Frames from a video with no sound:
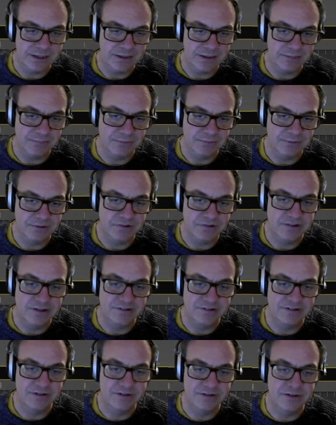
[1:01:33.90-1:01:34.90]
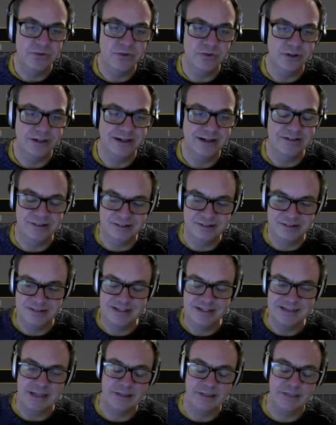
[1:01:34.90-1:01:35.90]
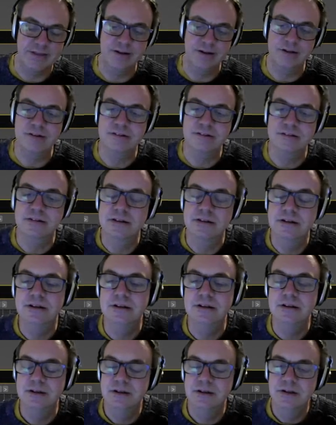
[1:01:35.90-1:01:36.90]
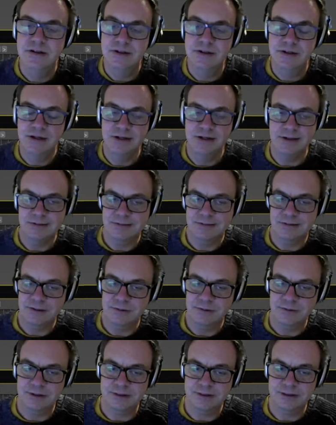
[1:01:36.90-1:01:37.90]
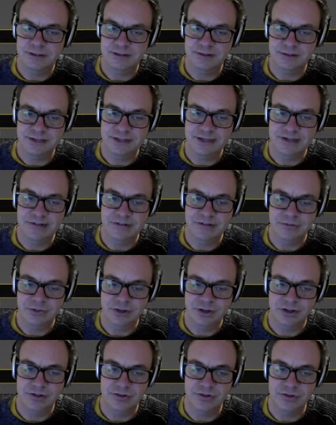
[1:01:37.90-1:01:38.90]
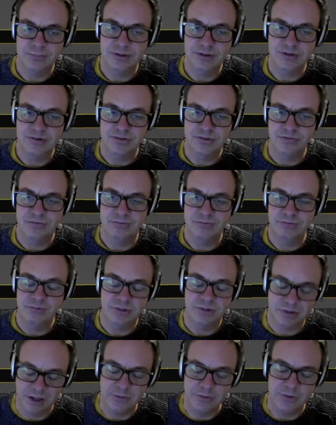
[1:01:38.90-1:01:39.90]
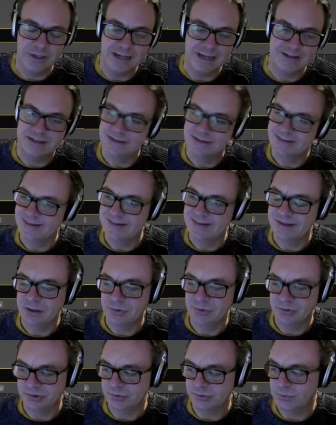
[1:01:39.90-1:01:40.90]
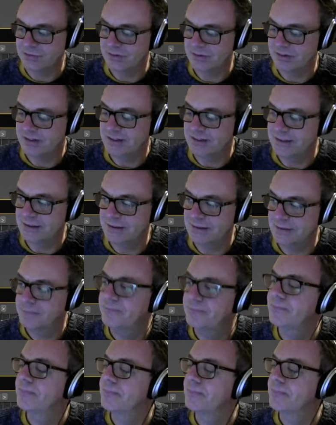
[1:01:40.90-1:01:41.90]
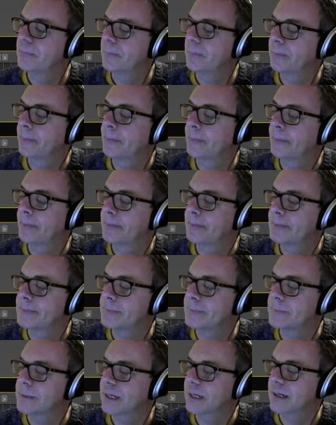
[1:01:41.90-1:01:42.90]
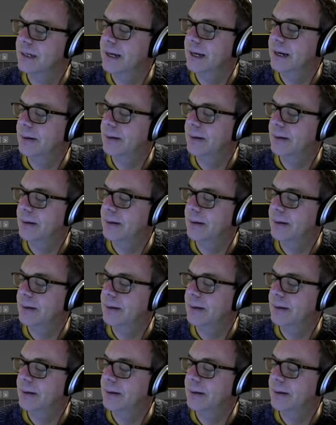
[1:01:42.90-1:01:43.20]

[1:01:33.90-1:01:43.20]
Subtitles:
because you're not going to actually see that thickness. So I think it's a case of trying to do the most of only adding the detail just where it's needed. Yeah.